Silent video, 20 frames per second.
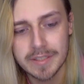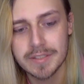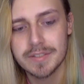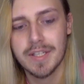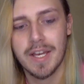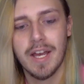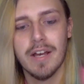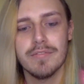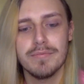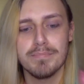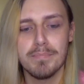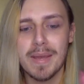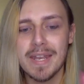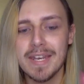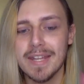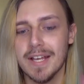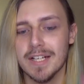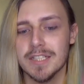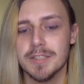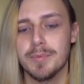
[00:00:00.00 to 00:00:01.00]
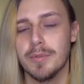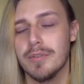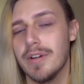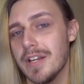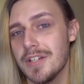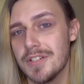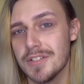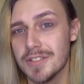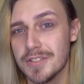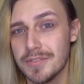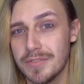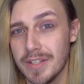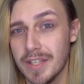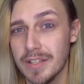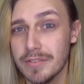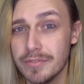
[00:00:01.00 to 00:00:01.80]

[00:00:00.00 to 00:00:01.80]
to have many aspirations for their